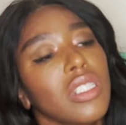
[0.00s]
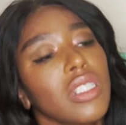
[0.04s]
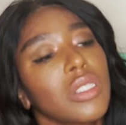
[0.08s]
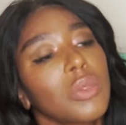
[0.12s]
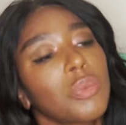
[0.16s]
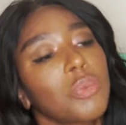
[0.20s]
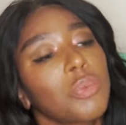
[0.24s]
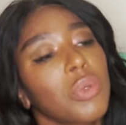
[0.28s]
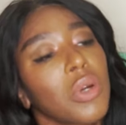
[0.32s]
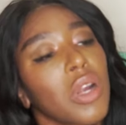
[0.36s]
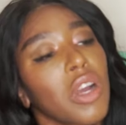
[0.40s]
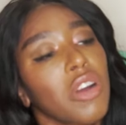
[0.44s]

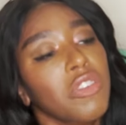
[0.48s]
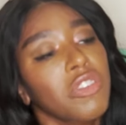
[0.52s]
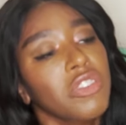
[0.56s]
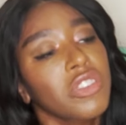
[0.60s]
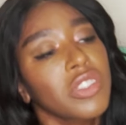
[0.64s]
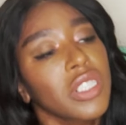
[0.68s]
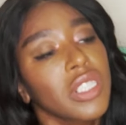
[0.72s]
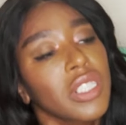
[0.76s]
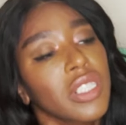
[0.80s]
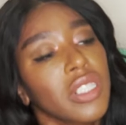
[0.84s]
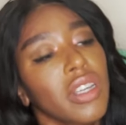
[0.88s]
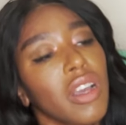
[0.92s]

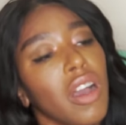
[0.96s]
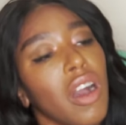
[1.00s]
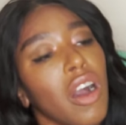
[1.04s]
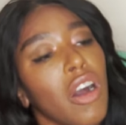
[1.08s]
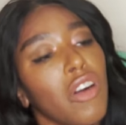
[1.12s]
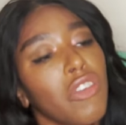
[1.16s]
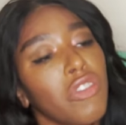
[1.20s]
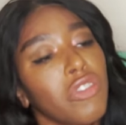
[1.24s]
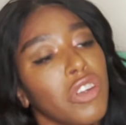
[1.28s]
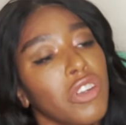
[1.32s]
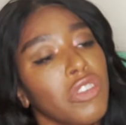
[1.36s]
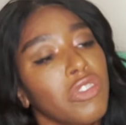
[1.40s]
profiting
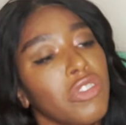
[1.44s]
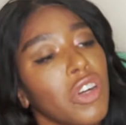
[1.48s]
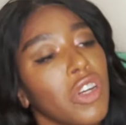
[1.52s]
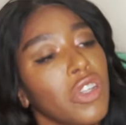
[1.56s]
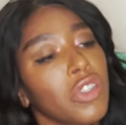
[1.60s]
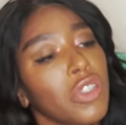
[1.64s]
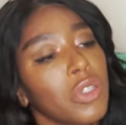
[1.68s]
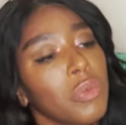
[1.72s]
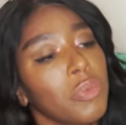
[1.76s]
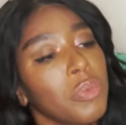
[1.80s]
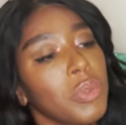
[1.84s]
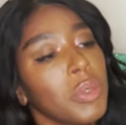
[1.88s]
off of
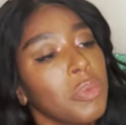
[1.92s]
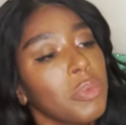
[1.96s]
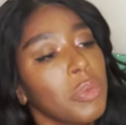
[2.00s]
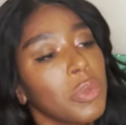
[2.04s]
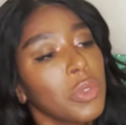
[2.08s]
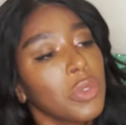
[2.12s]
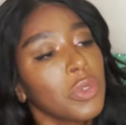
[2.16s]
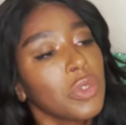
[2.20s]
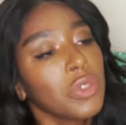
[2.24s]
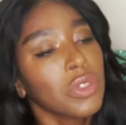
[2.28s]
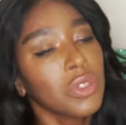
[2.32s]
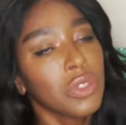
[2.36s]
other
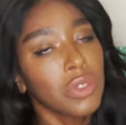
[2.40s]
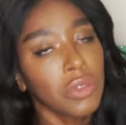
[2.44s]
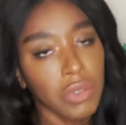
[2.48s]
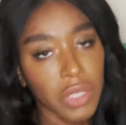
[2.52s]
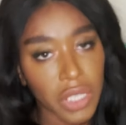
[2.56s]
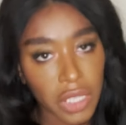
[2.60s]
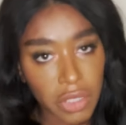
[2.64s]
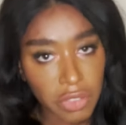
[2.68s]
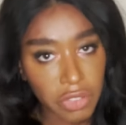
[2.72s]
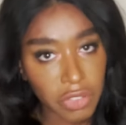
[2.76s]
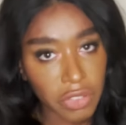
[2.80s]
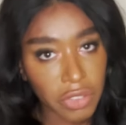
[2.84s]
people's
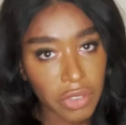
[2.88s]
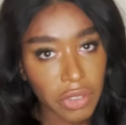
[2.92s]
grief.